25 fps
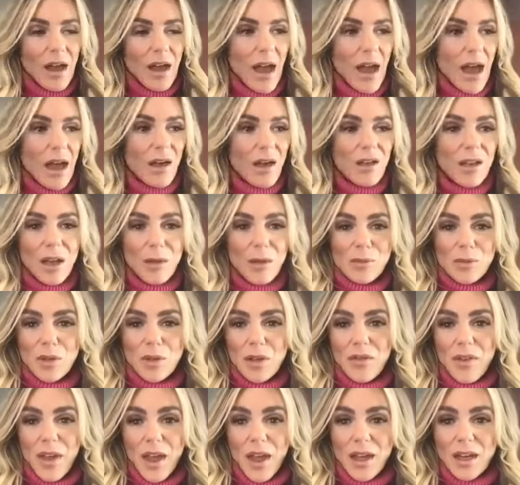I'll come to
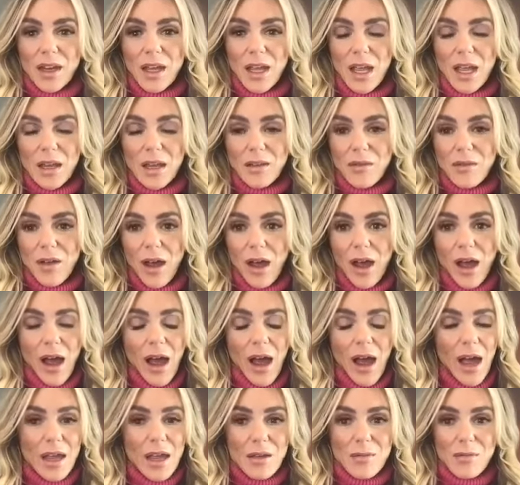an event. It
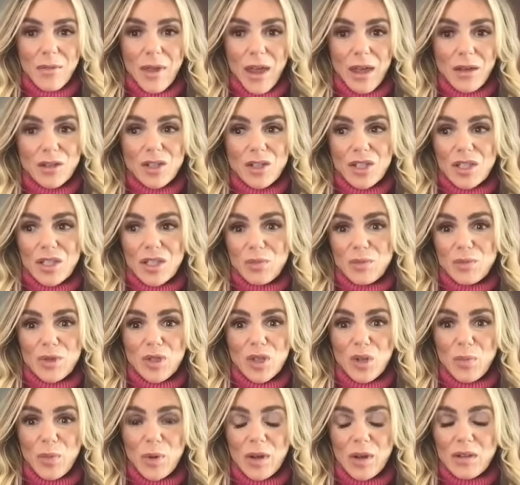I am like just
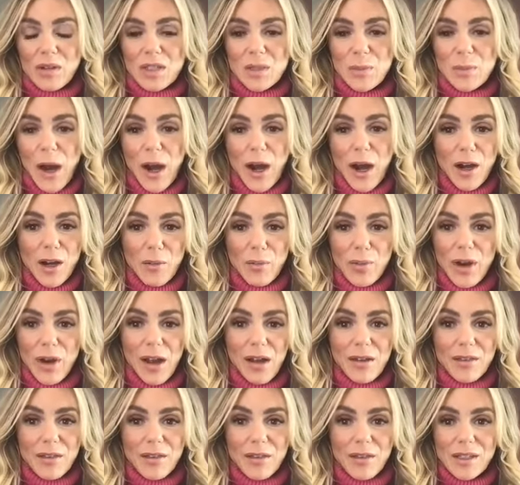super inspired and
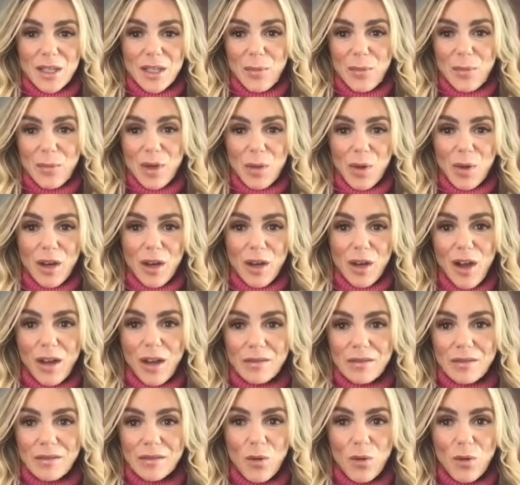proud that somebody put it
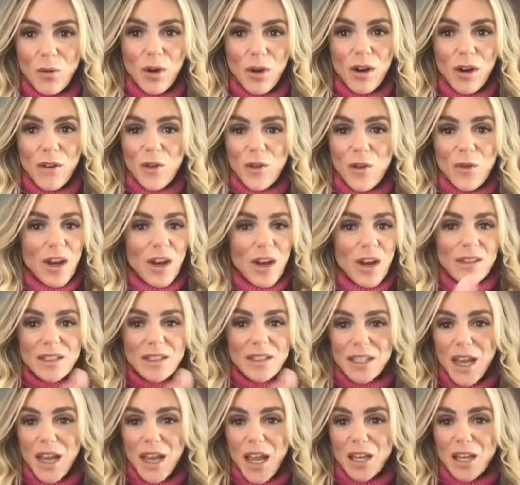on. Or if you got on
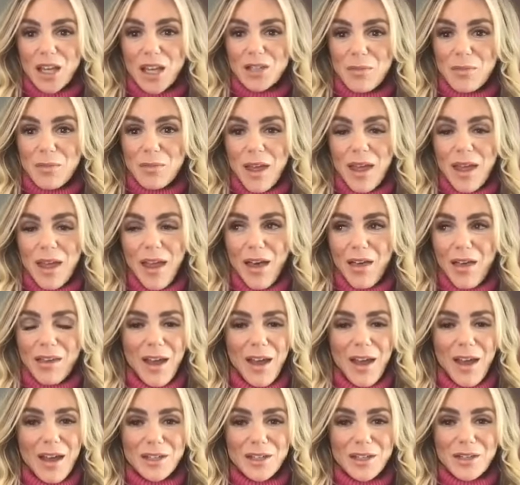stage, hell
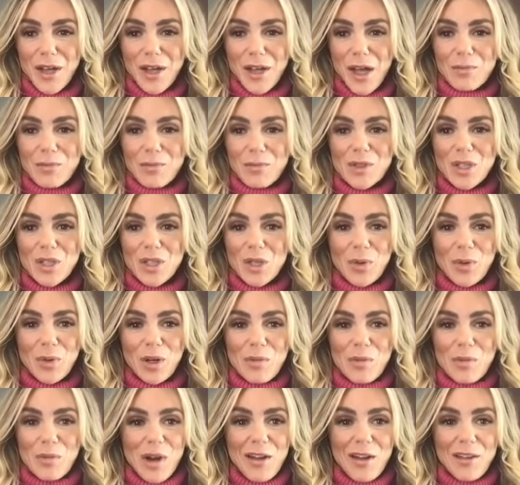yep. yeah, dude, I'm
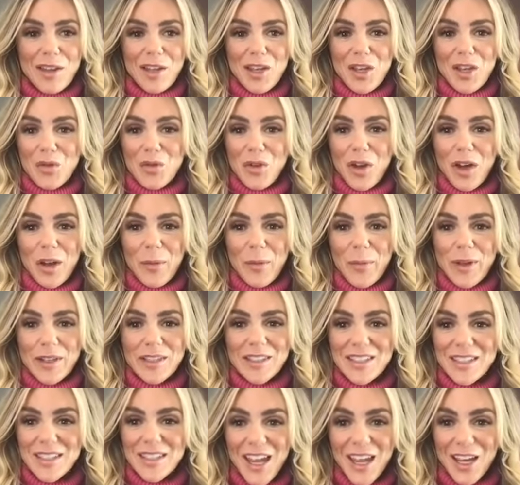super proud that you got up
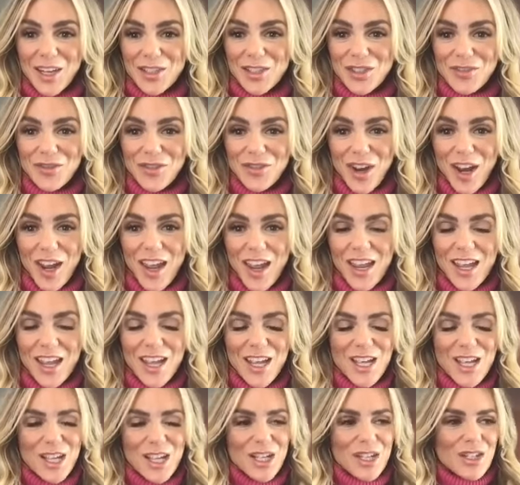on stage, right?
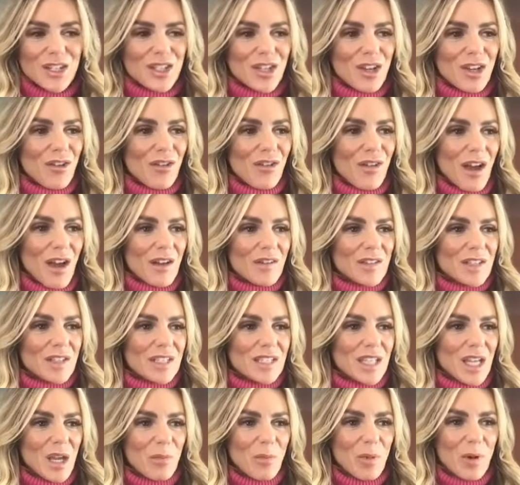Yep. So I
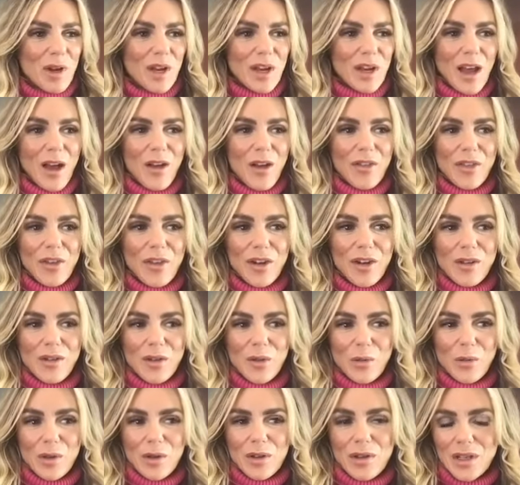just say put it out there.
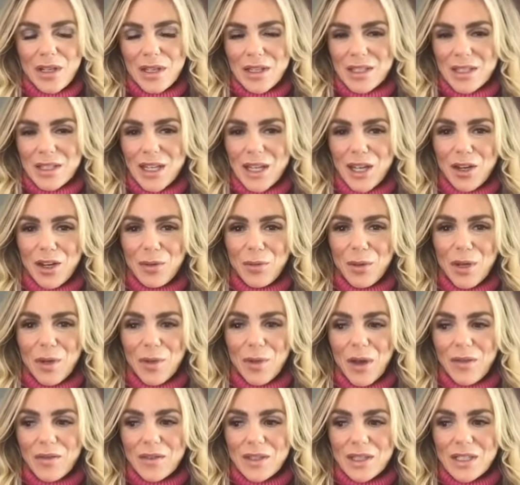The world needs to hear what
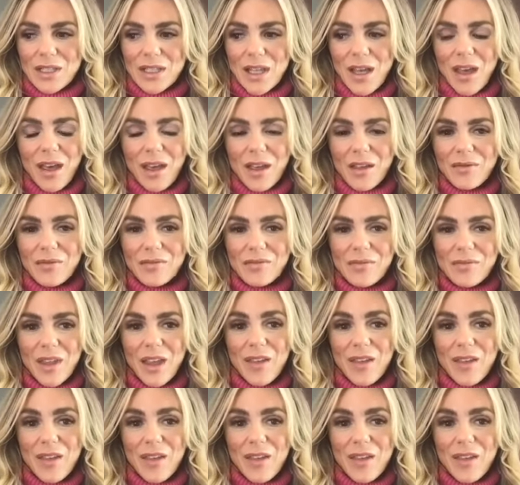you have to say.